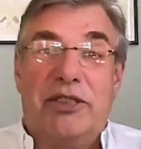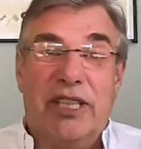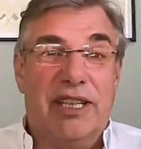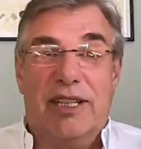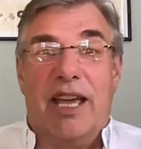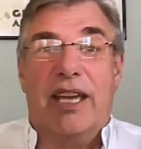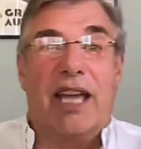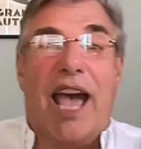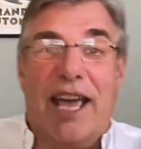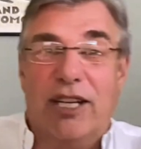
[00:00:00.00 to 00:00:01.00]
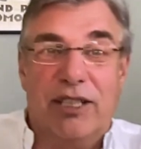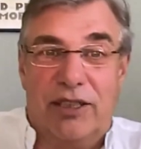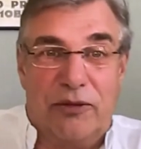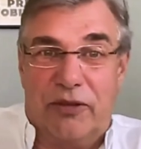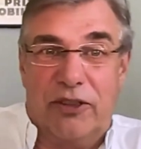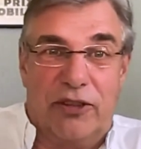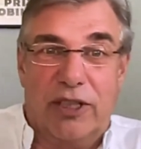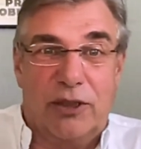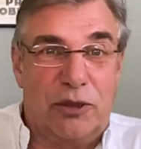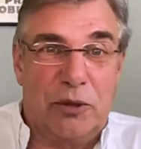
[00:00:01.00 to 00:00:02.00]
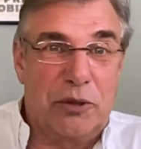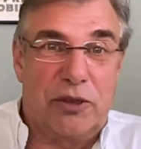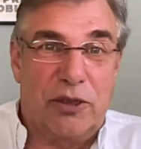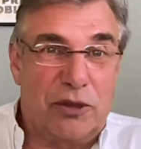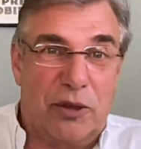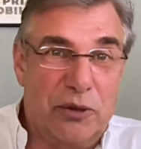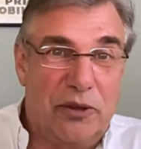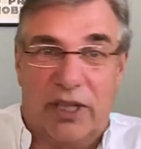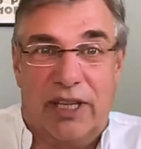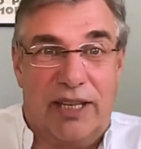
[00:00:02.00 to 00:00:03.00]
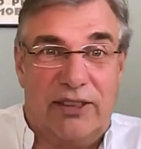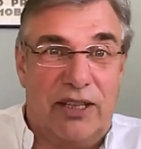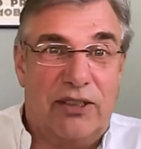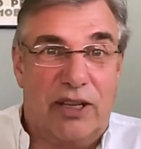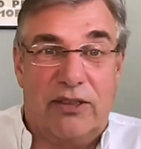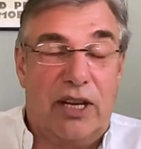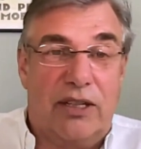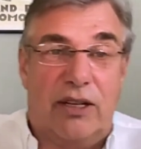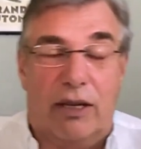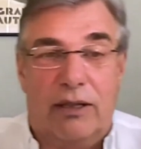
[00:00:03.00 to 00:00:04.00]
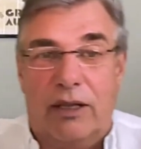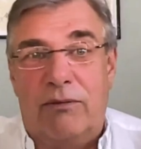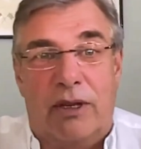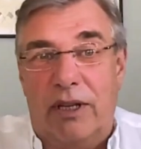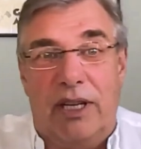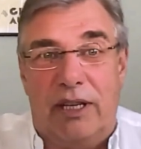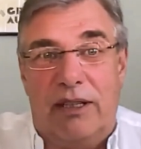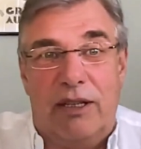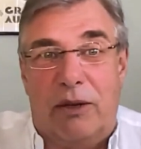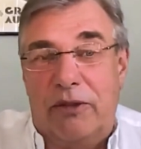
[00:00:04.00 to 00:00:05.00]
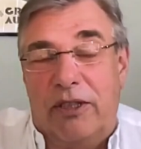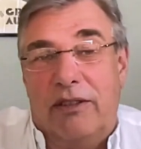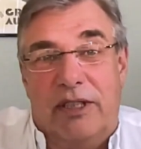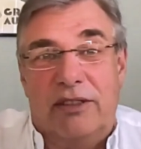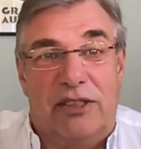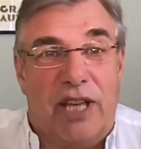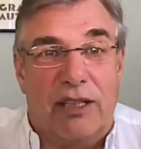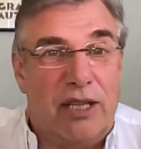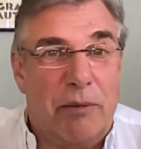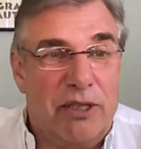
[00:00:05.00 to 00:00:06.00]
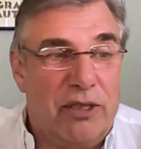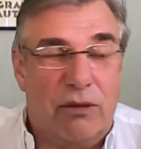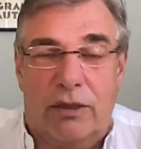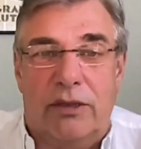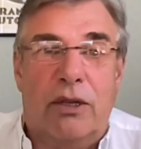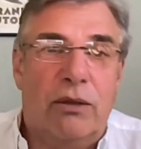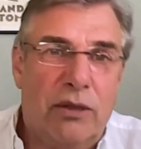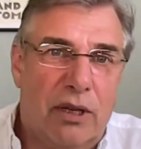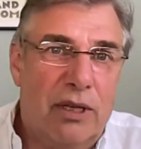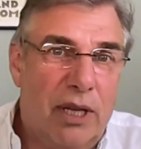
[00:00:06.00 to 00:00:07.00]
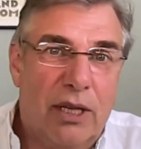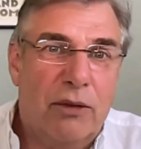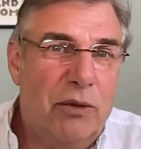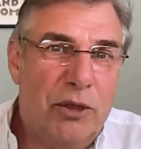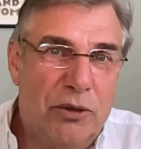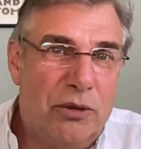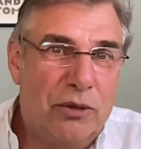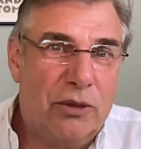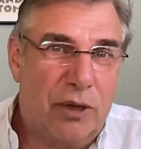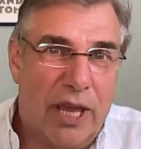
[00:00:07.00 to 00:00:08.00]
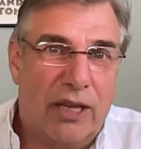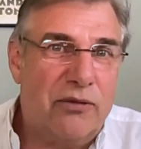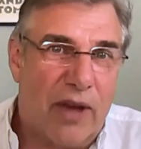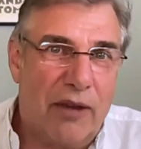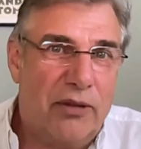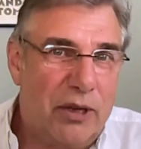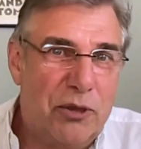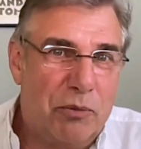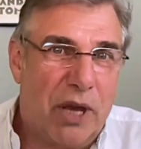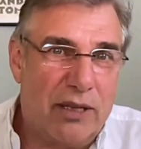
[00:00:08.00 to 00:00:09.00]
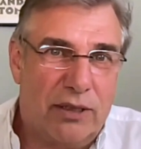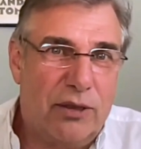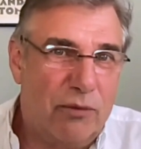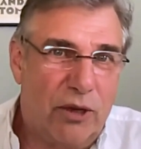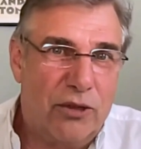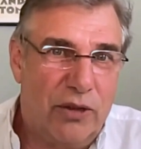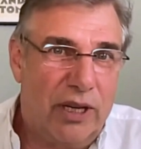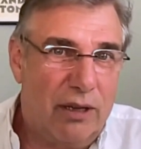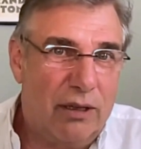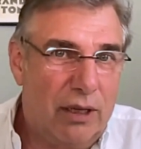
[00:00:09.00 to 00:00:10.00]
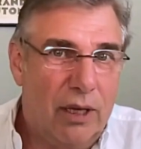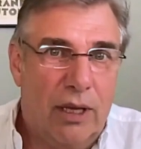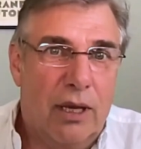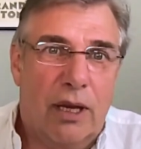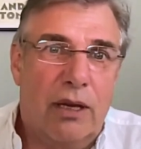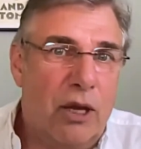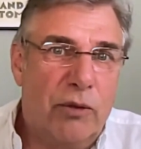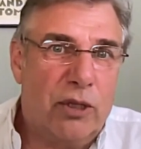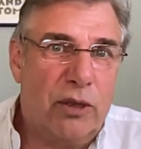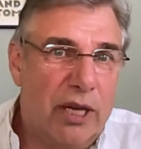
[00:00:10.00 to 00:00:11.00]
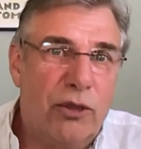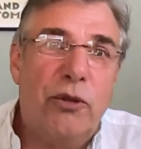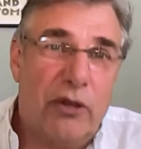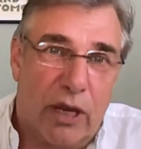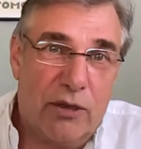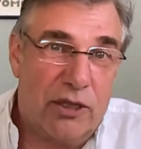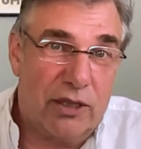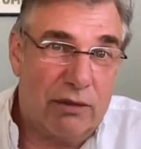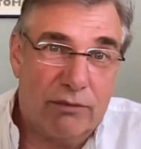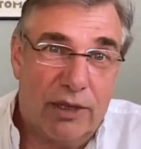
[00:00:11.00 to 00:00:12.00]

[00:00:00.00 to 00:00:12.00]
say, like adding different things, toasters, clothing, etc., etc. One day they start coming and say, "Oh, so hold on, we used to collect 5,000 parcels in one trailer, and now we collect 2,000,